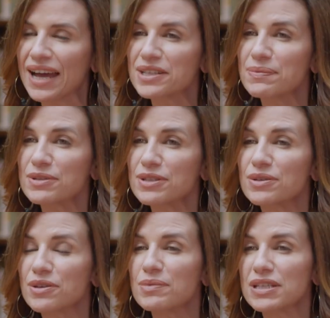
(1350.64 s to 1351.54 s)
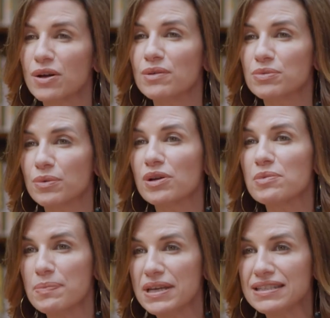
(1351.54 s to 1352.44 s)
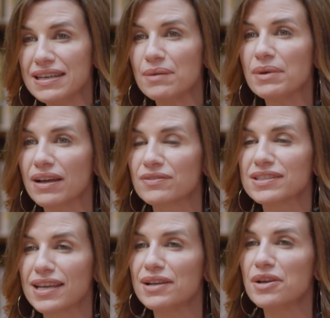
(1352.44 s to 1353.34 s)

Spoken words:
And I suppose there's going to be times where we're going to be busy and we'll have to say,